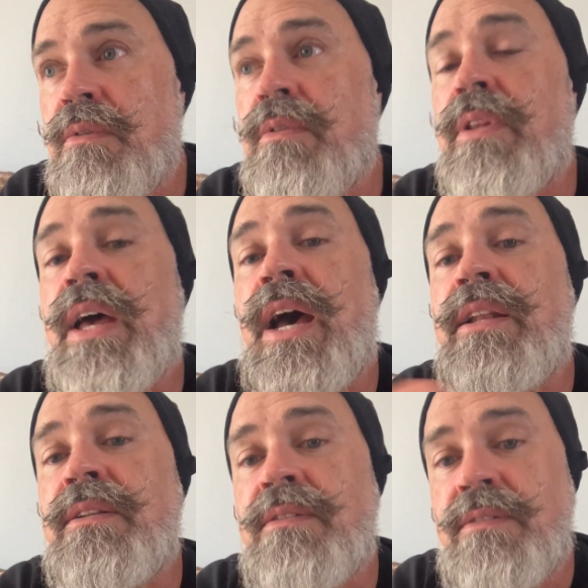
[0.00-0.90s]
then that
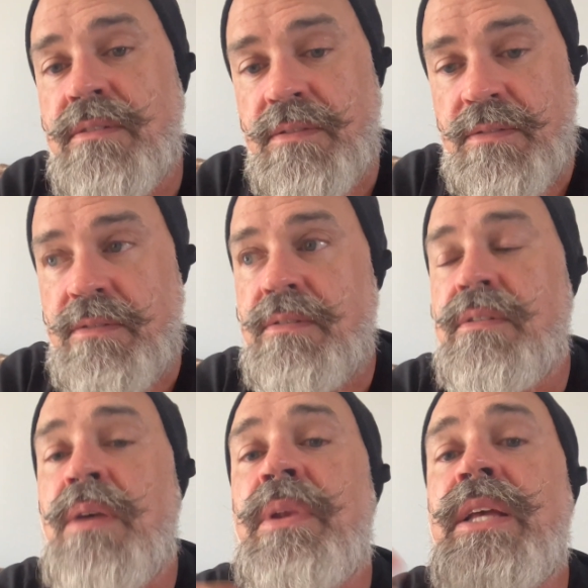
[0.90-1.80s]

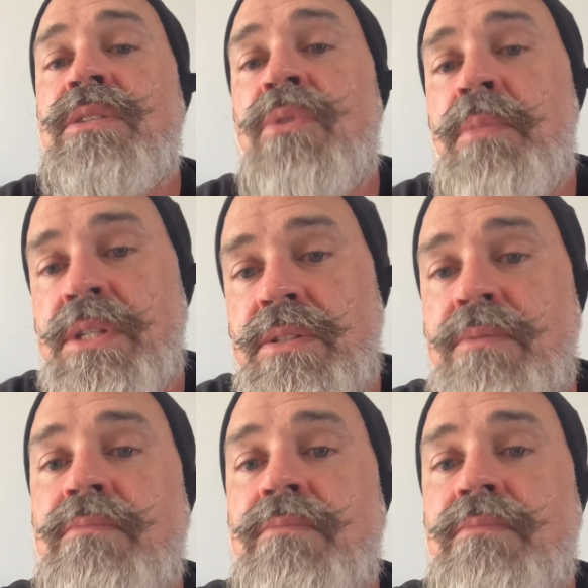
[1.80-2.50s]
emanates from us.